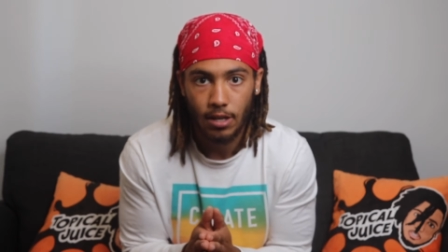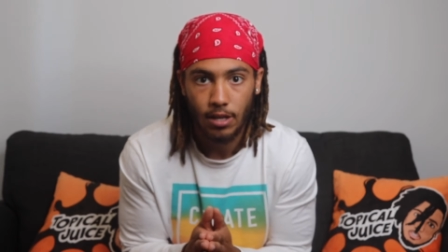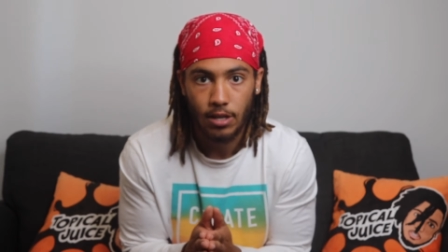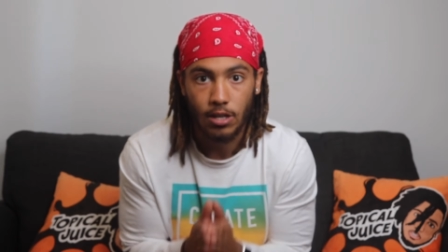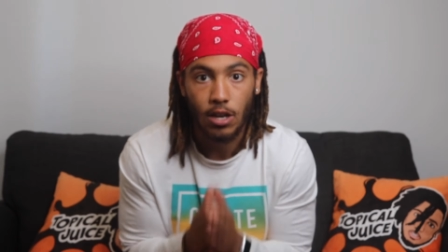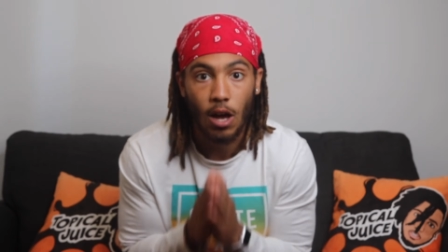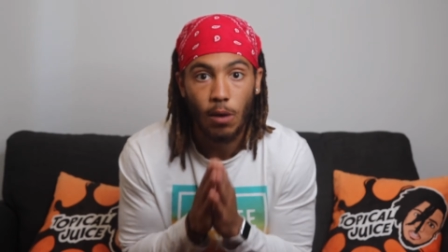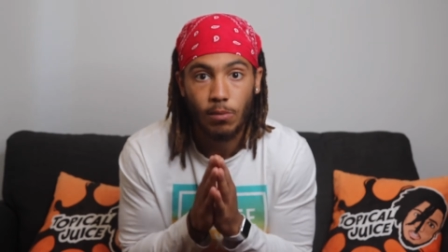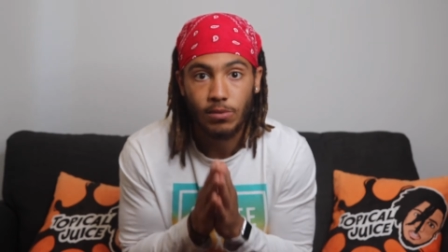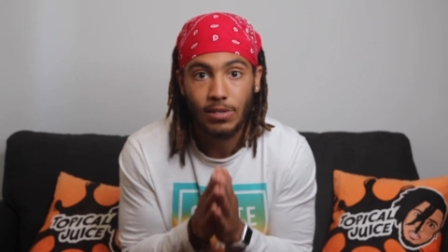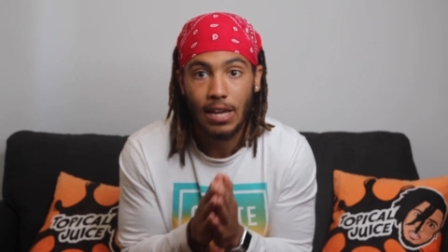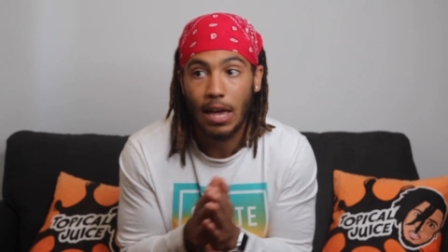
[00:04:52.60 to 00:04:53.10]
You
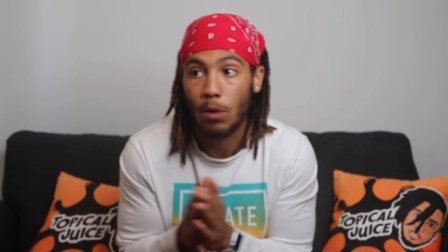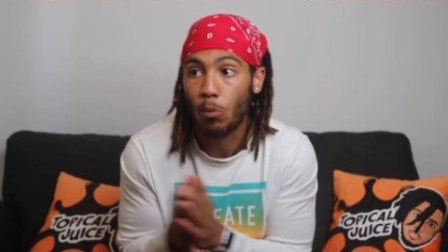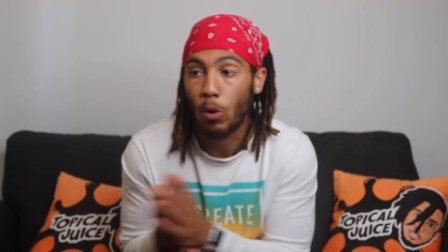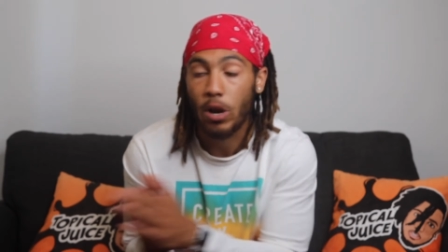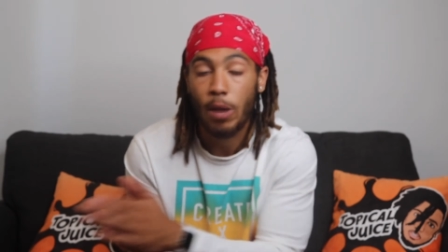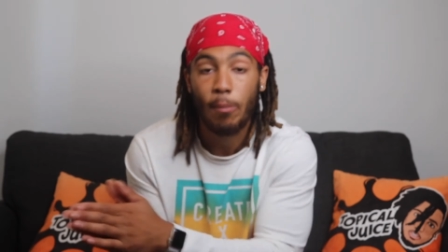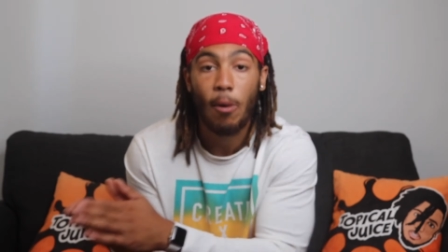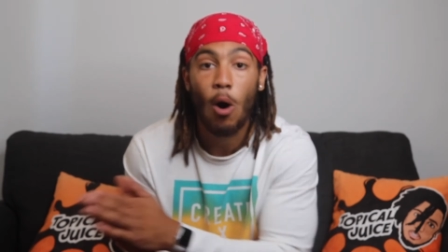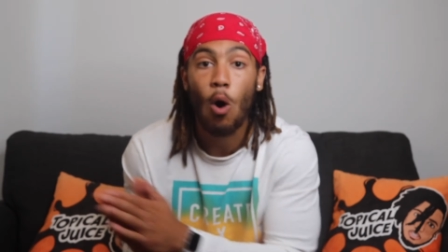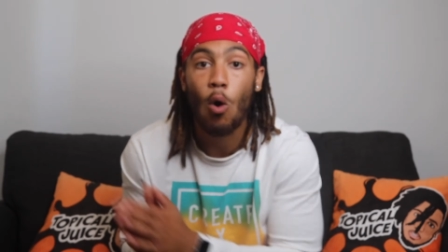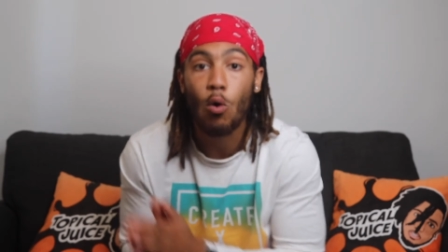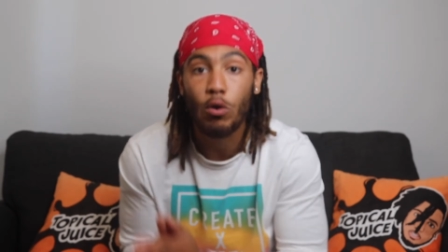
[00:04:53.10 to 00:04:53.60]
know what I'm saying? One
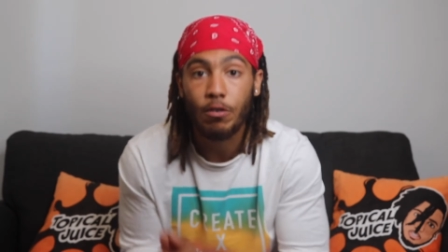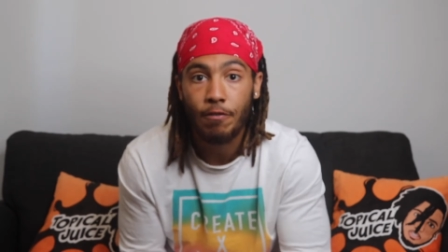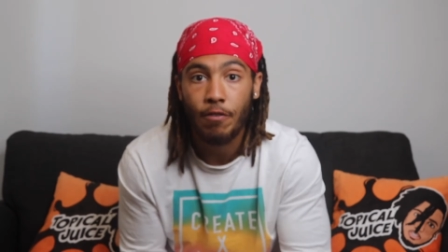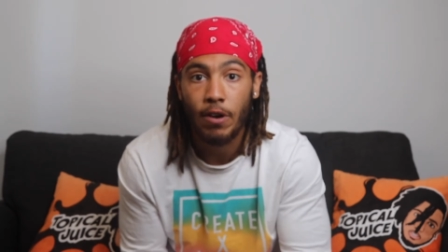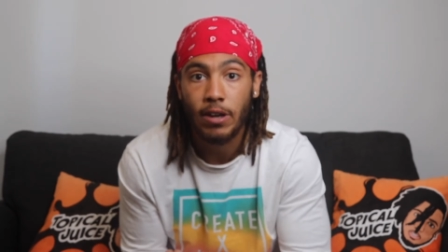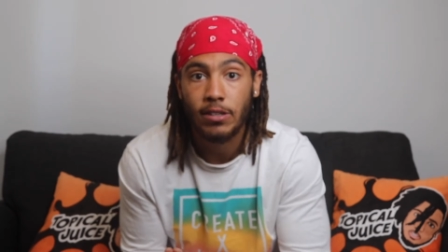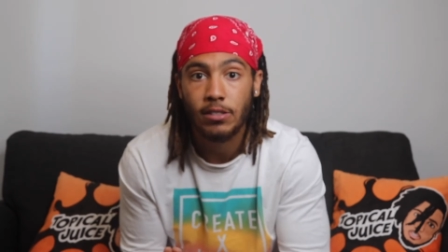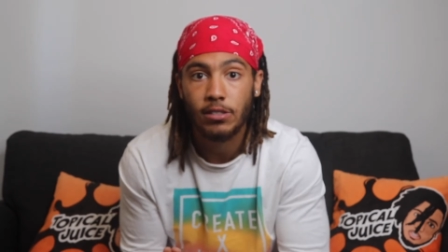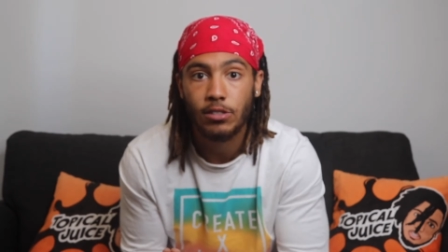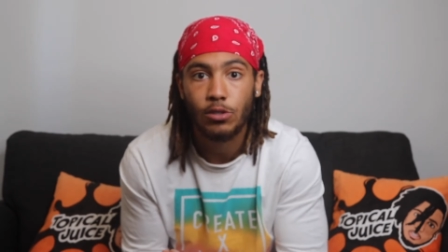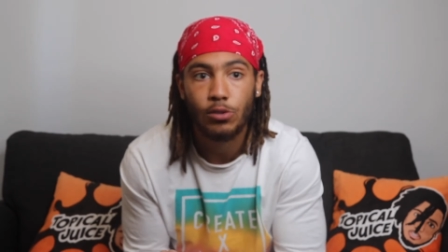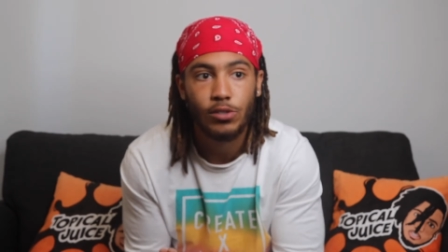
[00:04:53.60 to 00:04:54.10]
of my old
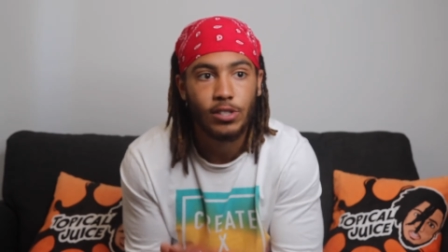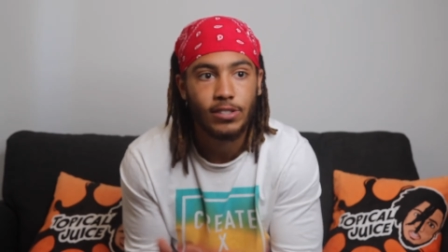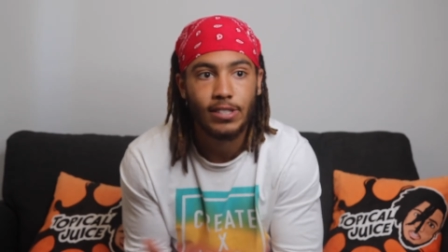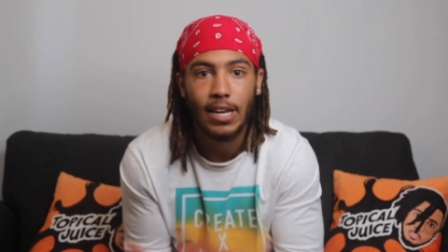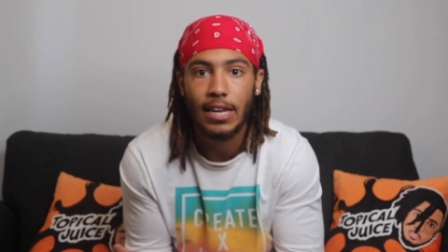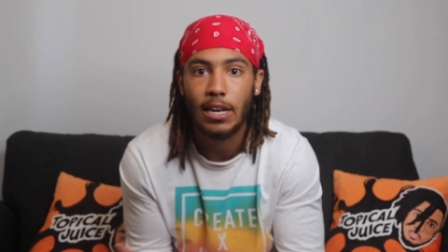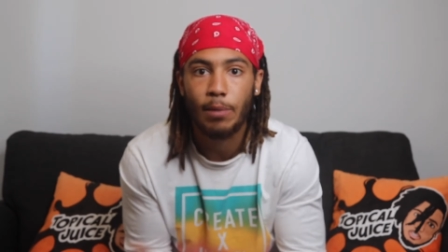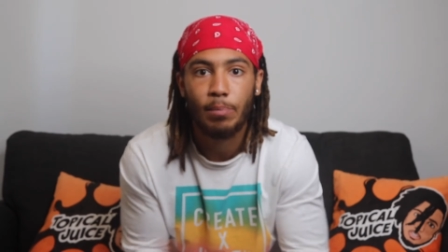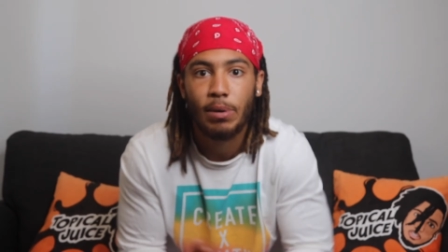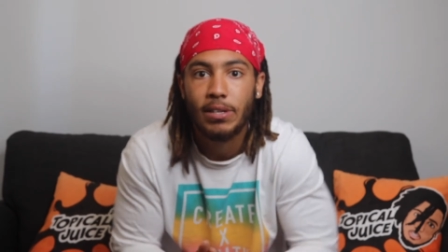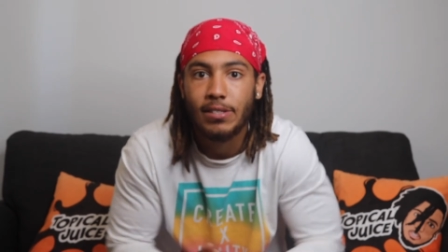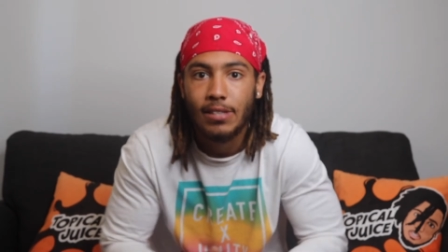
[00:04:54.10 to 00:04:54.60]
friends used to
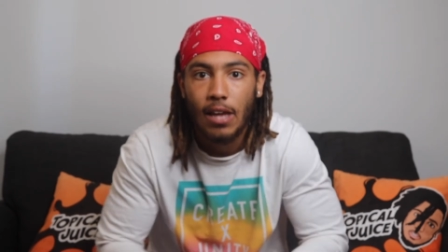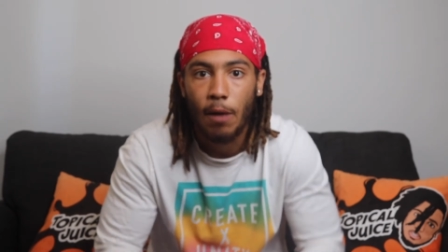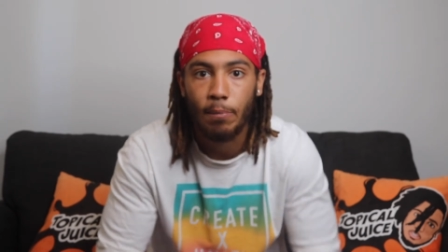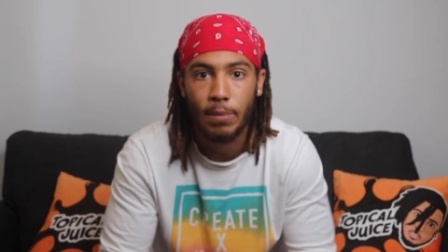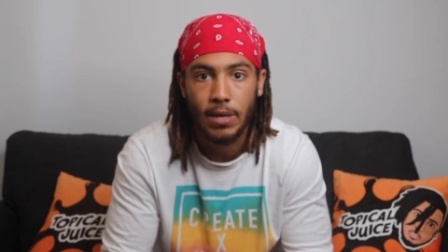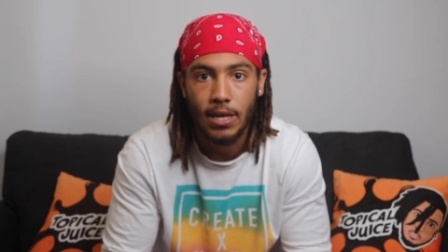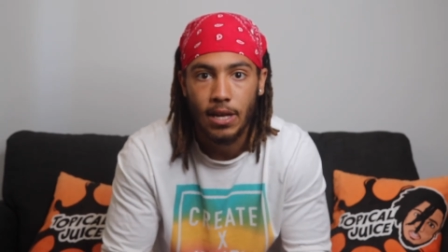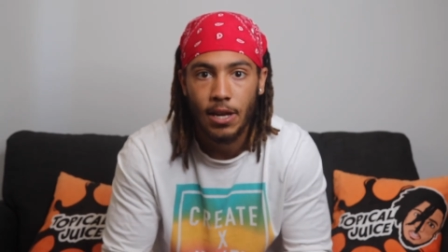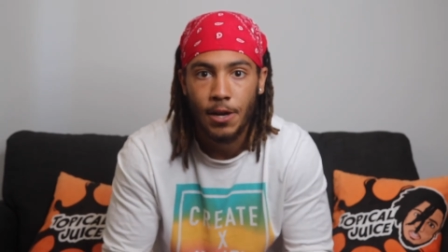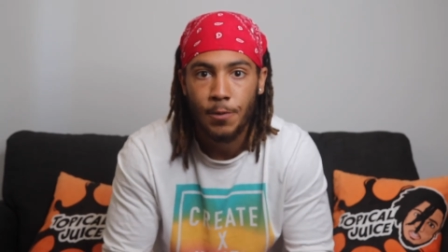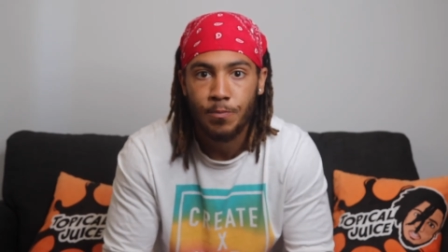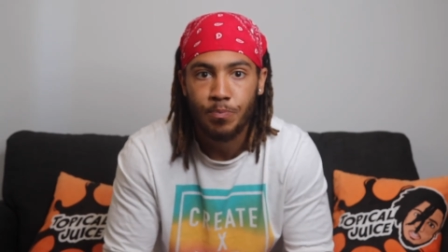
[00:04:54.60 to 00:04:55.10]
take the piss out of
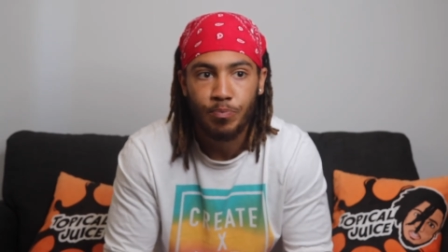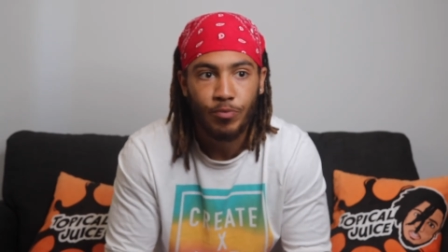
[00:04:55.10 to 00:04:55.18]
me